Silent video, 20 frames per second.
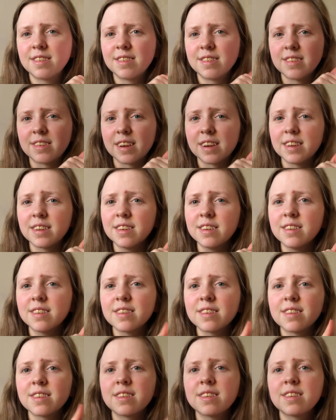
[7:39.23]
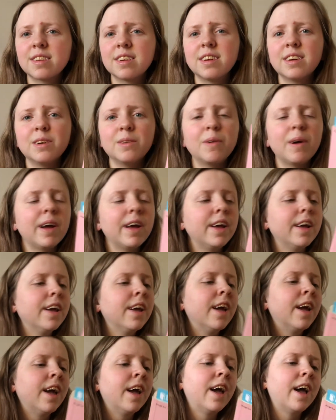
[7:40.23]
dense in a way
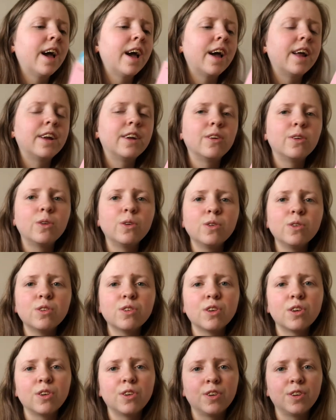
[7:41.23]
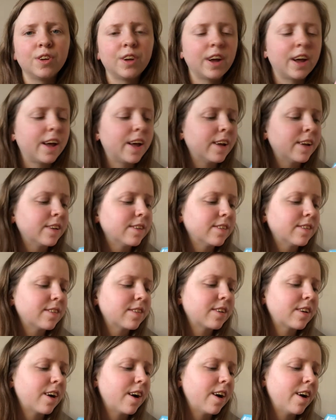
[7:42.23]
and it also has
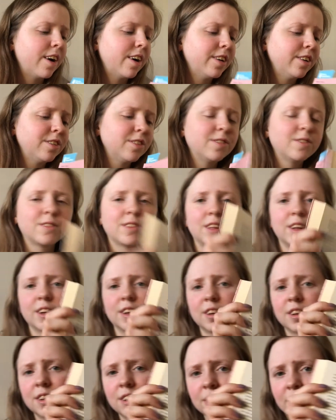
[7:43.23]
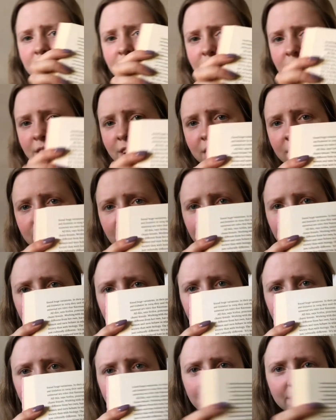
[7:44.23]
kind of like
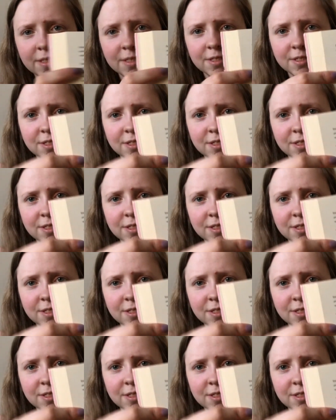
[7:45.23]
can't